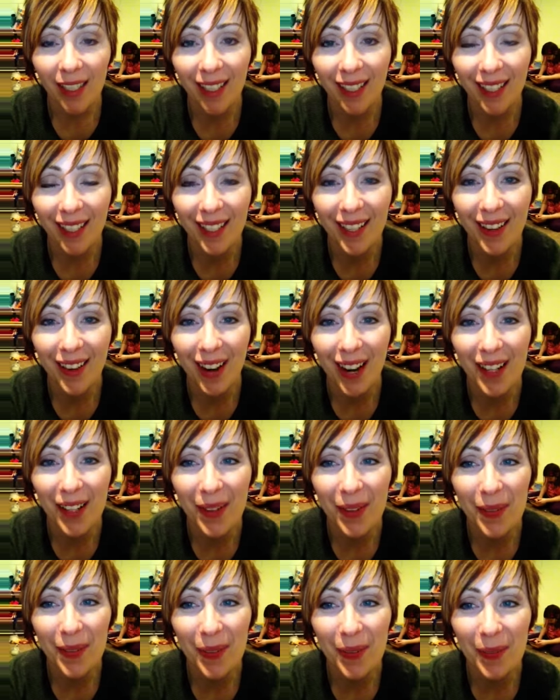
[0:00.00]
You know, I
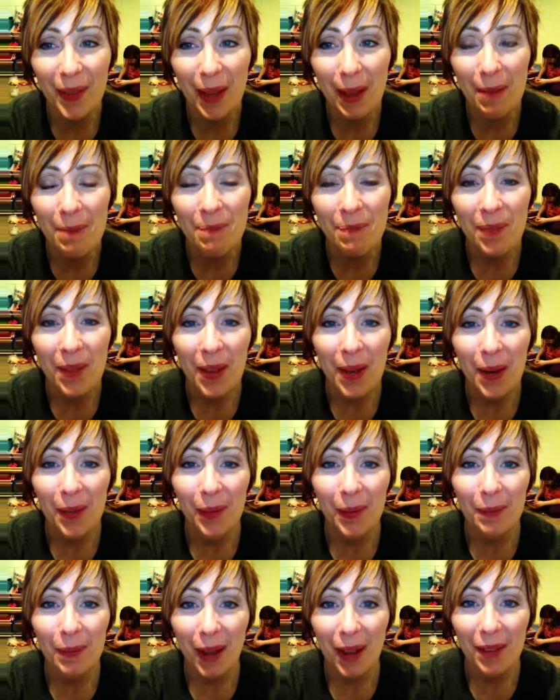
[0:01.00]
know for me,
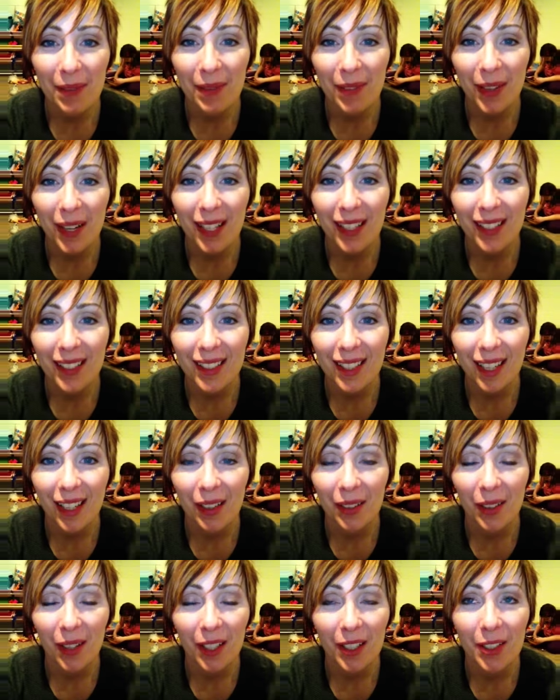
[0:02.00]
when my friend,
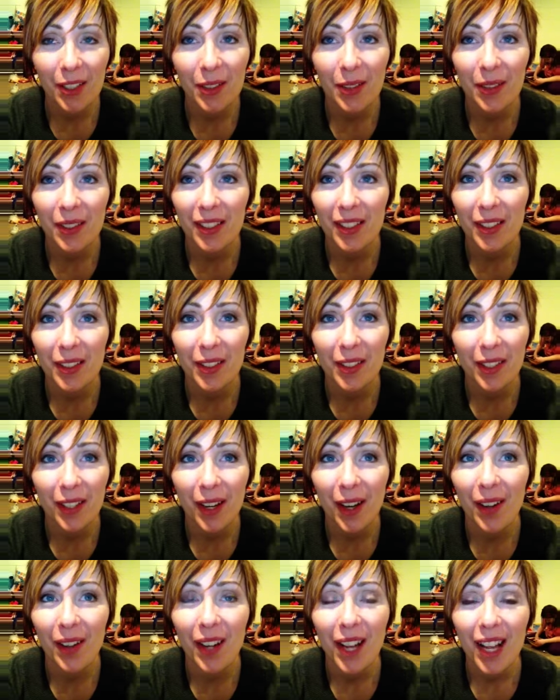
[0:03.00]
oh gosh, this is years
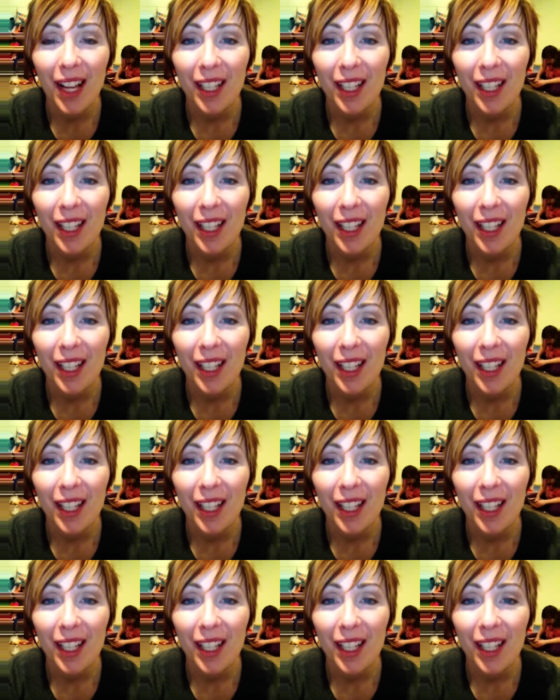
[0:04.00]
ago,